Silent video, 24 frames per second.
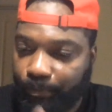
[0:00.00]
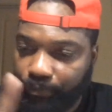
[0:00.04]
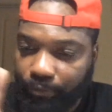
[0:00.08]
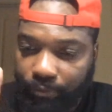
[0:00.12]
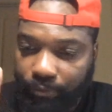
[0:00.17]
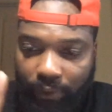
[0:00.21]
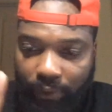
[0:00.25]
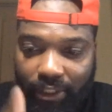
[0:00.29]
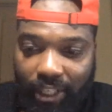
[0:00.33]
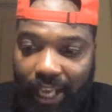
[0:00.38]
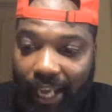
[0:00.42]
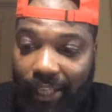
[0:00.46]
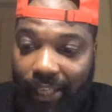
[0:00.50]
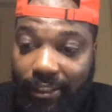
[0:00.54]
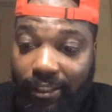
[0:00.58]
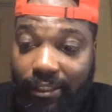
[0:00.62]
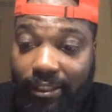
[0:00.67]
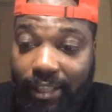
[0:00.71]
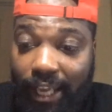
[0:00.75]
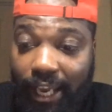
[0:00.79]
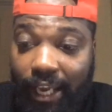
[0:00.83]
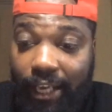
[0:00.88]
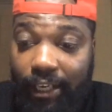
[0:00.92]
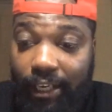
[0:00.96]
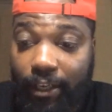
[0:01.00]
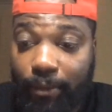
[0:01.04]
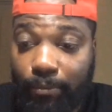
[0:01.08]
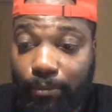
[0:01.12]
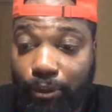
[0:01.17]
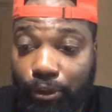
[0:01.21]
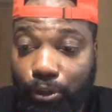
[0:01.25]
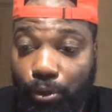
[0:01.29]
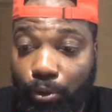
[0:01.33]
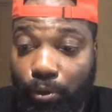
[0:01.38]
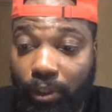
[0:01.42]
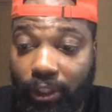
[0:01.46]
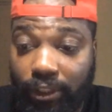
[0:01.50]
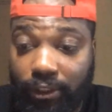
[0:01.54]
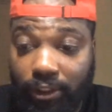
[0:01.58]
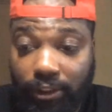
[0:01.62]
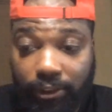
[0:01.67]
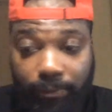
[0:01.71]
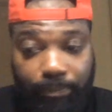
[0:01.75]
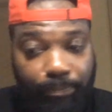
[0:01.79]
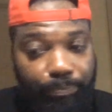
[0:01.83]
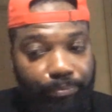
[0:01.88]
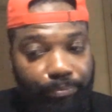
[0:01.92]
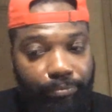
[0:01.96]
Texas A&M students,
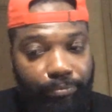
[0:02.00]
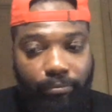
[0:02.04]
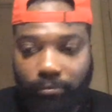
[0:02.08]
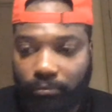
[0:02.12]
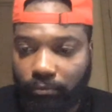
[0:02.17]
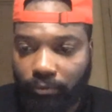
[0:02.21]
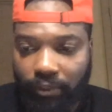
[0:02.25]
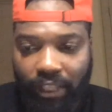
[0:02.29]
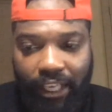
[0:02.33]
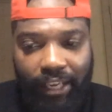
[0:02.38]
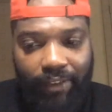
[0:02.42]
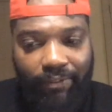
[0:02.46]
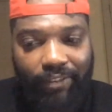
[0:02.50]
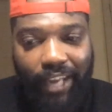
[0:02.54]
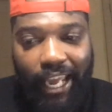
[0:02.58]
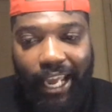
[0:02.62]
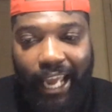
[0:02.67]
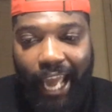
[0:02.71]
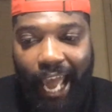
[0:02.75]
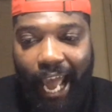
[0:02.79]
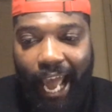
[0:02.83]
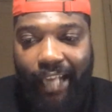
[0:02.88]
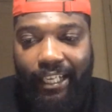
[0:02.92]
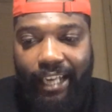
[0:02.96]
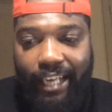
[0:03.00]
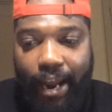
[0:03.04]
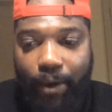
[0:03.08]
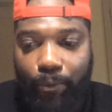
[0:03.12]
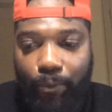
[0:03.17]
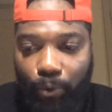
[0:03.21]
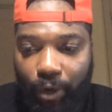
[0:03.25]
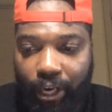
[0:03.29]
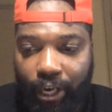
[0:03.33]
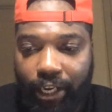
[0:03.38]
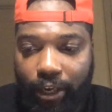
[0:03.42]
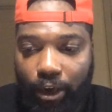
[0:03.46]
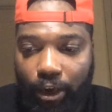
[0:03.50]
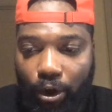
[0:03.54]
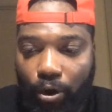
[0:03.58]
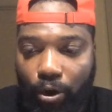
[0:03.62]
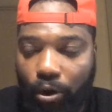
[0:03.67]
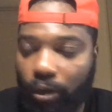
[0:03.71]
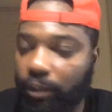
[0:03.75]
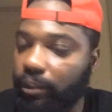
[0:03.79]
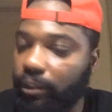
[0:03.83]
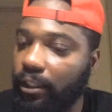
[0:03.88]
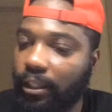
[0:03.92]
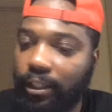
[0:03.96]
if they had that ring on,
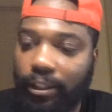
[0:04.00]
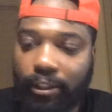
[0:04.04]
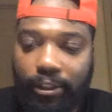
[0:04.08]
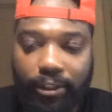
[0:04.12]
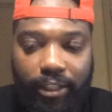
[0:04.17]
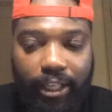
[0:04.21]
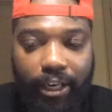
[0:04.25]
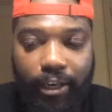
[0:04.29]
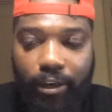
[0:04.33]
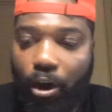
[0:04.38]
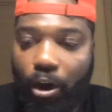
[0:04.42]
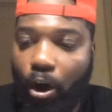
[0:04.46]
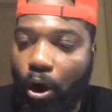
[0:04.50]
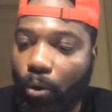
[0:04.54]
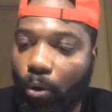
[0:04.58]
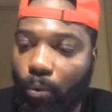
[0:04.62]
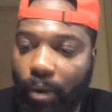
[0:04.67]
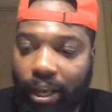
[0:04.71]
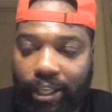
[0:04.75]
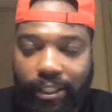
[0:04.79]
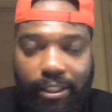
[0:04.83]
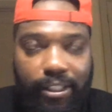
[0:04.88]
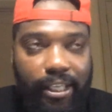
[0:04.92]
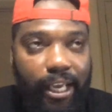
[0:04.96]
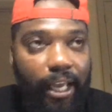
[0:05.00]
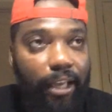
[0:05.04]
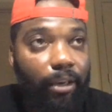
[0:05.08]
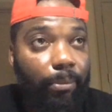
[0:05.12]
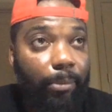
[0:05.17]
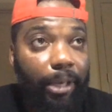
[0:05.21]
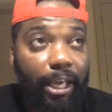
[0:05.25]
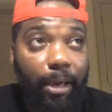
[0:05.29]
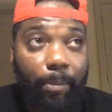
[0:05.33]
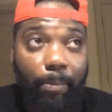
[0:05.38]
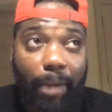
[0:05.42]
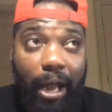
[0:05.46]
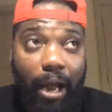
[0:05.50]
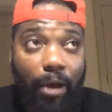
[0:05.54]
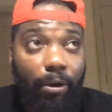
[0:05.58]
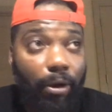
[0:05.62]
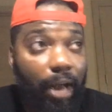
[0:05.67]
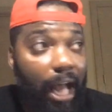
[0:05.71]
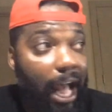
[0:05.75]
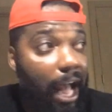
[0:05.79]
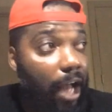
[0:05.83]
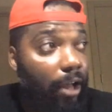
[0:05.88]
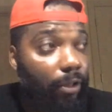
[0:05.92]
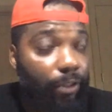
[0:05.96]
they're always telling me about
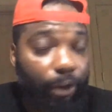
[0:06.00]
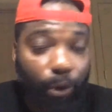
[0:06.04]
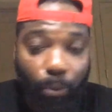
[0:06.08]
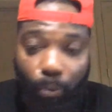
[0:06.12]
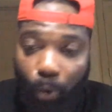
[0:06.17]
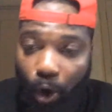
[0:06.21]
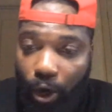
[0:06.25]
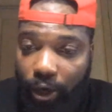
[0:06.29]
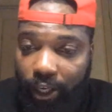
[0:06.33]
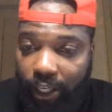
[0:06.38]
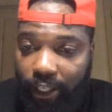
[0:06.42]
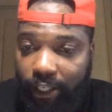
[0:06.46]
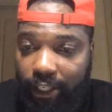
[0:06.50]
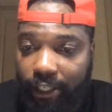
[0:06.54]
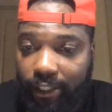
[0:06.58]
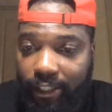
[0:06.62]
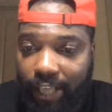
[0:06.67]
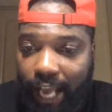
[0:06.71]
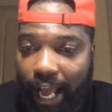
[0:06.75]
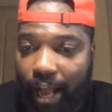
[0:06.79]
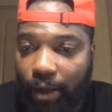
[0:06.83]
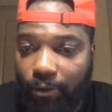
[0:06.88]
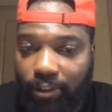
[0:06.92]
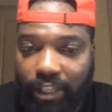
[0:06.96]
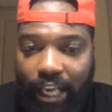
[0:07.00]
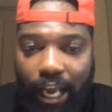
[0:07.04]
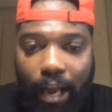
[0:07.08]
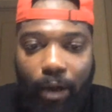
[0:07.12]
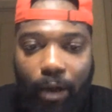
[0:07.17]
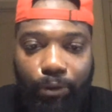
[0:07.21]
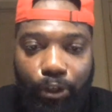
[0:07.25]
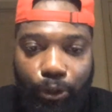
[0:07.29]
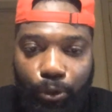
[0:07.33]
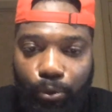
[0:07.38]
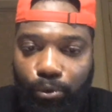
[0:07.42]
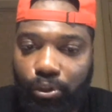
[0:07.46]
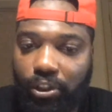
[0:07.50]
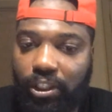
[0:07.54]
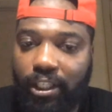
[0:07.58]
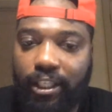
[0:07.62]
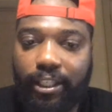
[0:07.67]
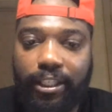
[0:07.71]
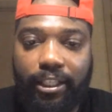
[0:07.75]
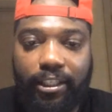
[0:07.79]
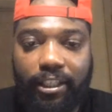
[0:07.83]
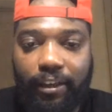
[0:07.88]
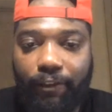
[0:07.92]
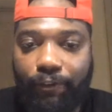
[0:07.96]
how they're working in downtown Houston, the
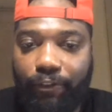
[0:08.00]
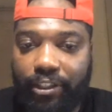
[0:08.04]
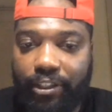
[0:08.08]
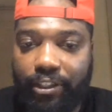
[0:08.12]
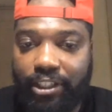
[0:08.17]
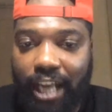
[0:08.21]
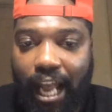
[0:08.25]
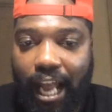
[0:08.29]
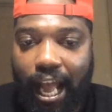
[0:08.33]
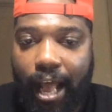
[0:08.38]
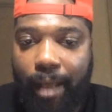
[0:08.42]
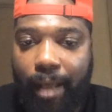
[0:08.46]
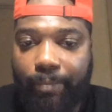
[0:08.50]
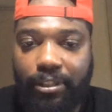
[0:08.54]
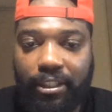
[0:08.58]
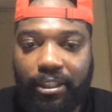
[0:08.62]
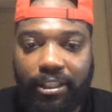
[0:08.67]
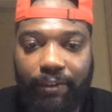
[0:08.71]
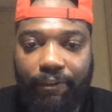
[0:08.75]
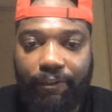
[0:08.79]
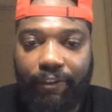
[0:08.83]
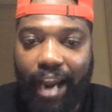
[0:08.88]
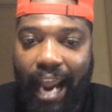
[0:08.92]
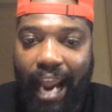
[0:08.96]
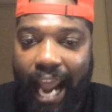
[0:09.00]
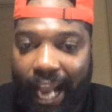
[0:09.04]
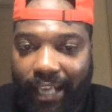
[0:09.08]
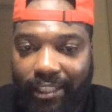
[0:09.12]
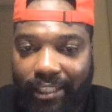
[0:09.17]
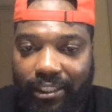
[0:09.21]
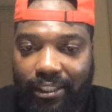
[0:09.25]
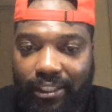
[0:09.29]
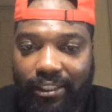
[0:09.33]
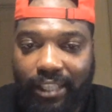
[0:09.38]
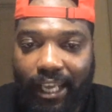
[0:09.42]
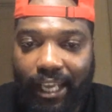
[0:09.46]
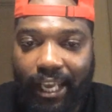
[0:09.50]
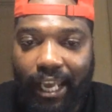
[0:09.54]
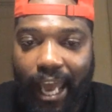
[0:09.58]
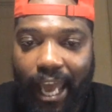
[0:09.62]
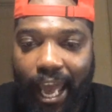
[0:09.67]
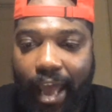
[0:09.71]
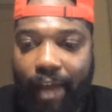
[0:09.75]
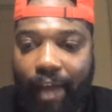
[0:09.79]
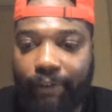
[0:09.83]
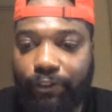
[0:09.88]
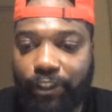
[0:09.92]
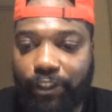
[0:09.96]
different jobs, the different access they
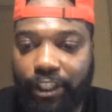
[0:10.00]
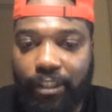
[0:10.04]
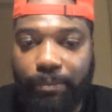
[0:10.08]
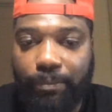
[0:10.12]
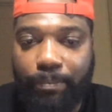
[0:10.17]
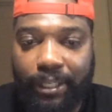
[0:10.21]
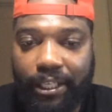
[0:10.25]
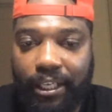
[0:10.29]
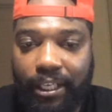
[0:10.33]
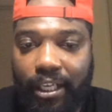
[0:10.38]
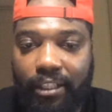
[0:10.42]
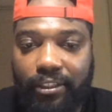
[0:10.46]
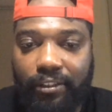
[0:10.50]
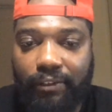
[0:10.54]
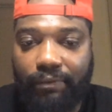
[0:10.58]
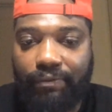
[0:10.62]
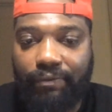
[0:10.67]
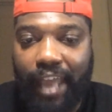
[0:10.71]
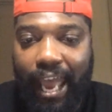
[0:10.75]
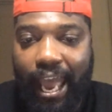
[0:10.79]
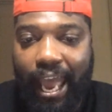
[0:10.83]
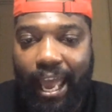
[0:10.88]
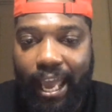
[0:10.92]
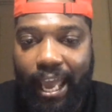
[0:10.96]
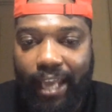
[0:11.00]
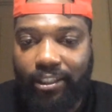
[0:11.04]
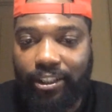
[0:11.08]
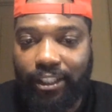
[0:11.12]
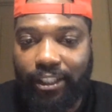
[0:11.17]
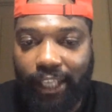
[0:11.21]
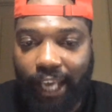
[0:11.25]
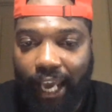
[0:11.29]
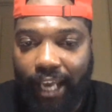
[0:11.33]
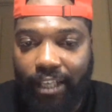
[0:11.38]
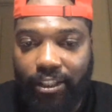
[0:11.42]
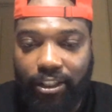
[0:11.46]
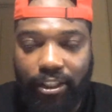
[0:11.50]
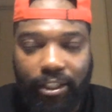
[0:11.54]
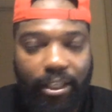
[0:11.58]
have just because of that education.